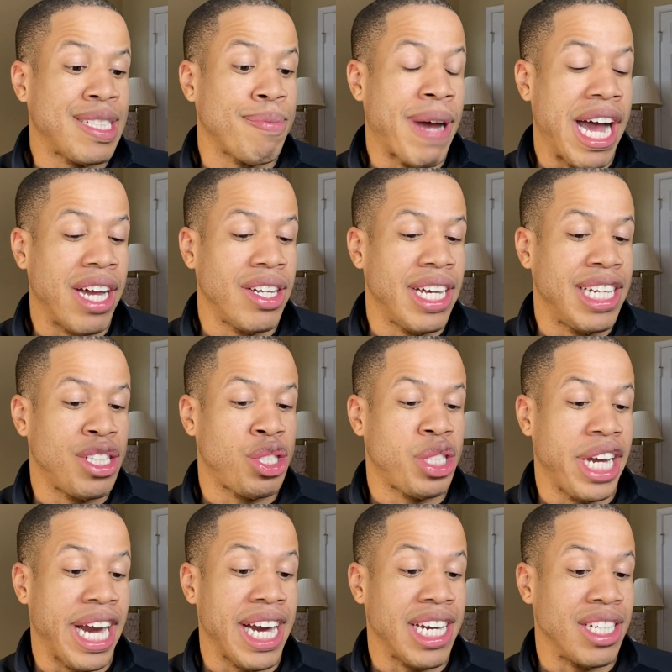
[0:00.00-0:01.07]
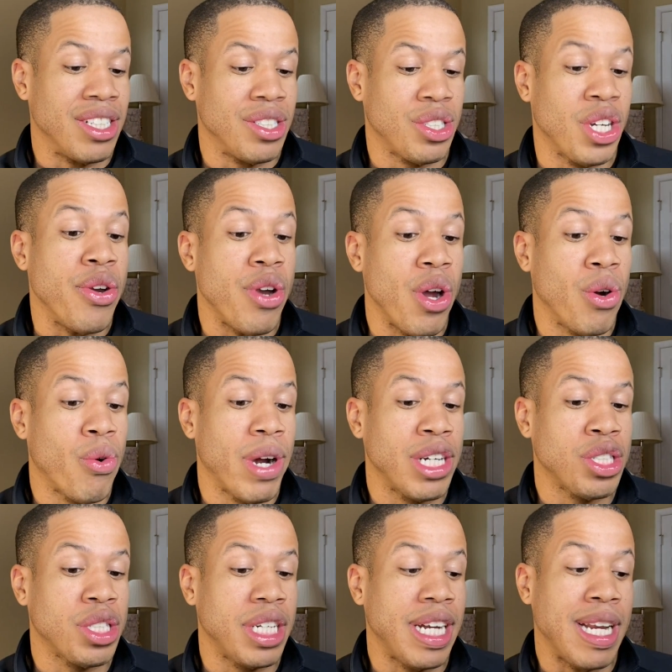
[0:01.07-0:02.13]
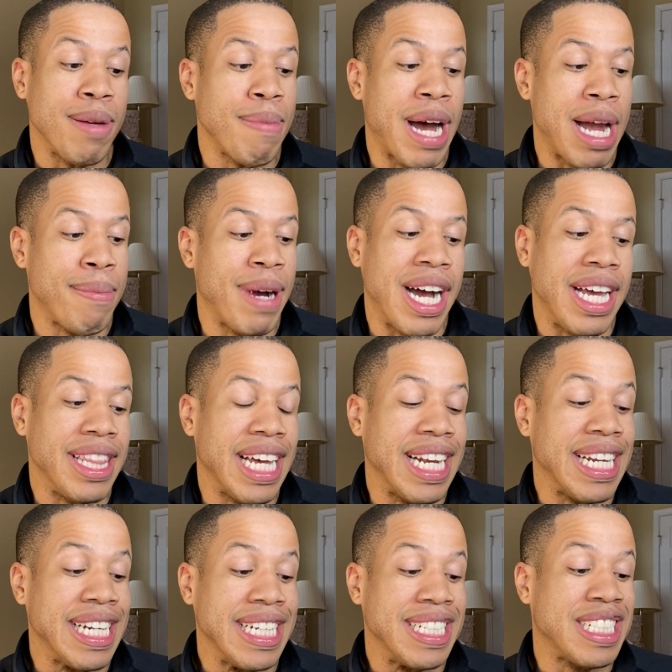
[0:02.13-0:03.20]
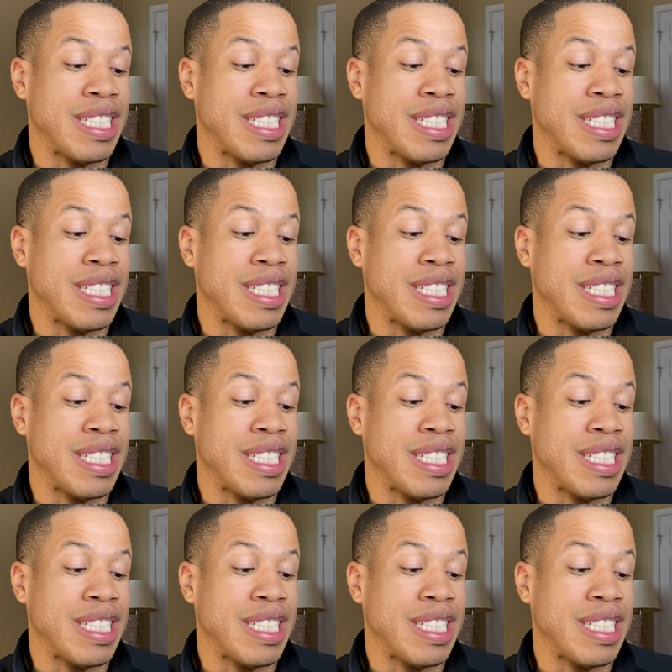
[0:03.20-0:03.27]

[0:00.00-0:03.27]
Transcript: smile has changed. No question in my mind that he's